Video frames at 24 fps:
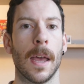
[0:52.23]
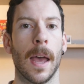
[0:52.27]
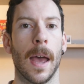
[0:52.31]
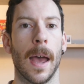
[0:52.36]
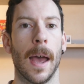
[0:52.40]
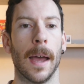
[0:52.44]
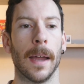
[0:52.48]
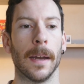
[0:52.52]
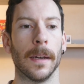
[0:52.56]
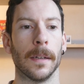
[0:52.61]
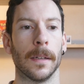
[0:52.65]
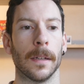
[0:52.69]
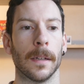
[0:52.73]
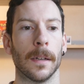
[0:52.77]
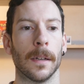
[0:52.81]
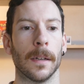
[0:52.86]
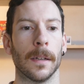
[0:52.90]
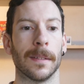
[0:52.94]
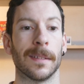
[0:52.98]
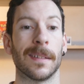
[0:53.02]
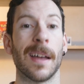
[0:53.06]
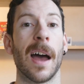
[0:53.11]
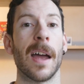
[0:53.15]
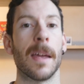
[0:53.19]
and
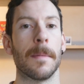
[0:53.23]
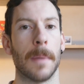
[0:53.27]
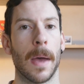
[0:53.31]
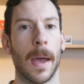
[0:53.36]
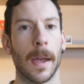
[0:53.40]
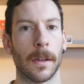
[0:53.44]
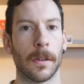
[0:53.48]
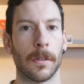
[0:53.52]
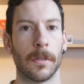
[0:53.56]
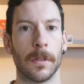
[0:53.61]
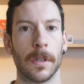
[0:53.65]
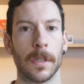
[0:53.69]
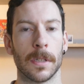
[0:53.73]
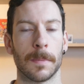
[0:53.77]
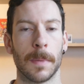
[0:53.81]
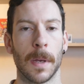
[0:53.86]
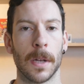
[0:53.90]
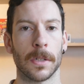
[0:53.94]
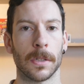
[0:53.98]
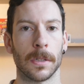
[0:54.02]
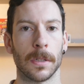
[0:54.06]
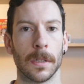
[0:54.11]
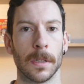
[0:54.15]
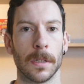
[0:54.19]
time accurate
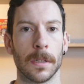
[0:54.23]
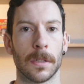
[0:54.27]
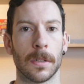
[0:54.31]
especially.